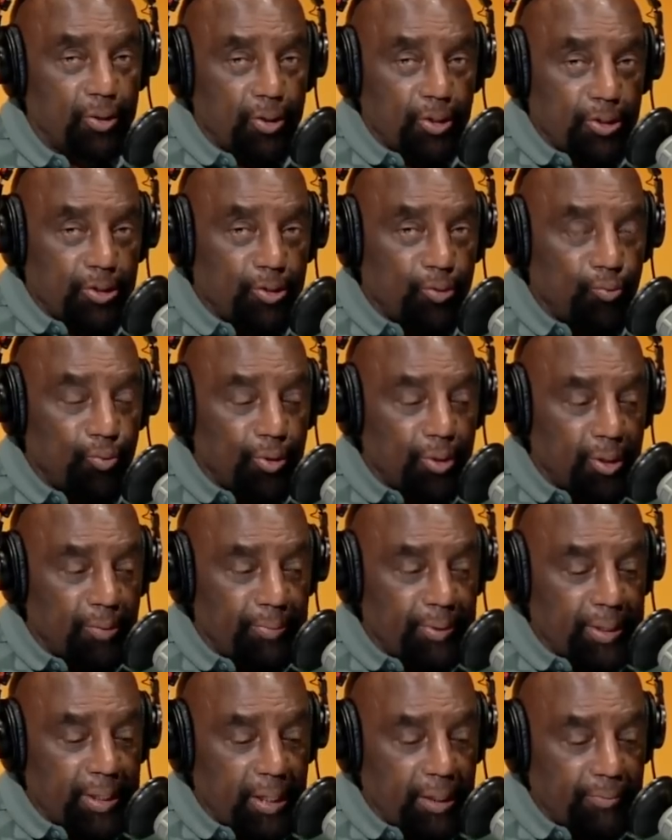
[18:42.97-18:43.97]
you will
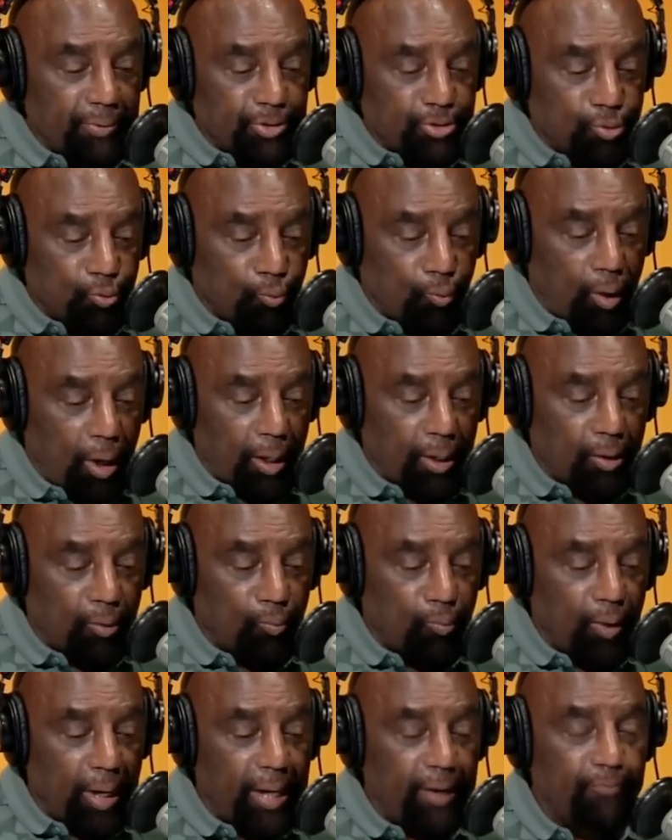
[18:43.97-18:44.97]
be able to walk
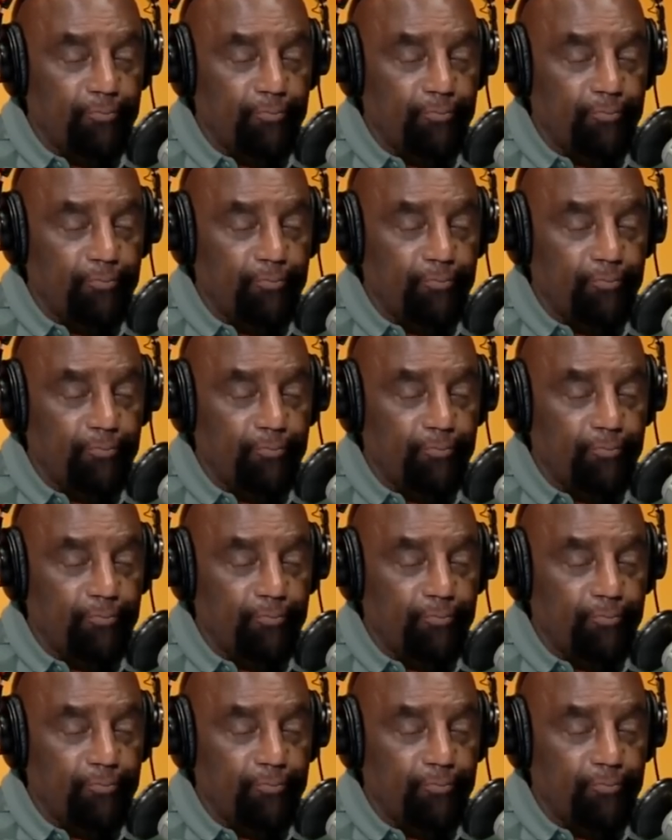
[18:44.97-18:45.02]
away